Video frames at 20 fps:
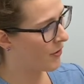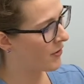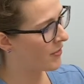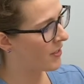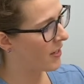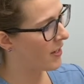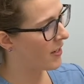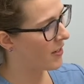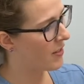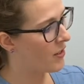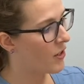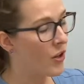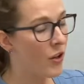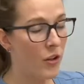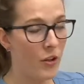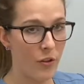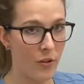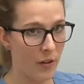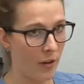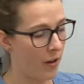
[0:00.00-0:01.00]
done,
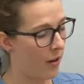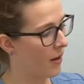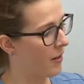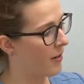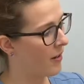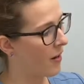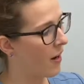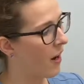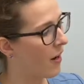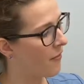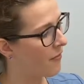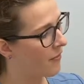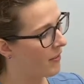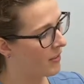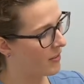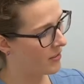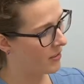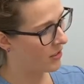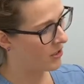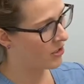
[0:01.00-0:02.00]
you can cut it off.
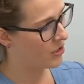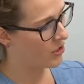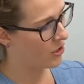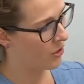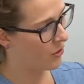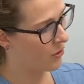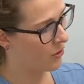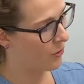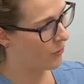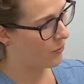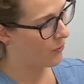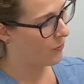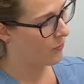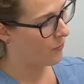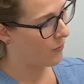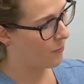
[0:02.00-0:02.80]
It does show you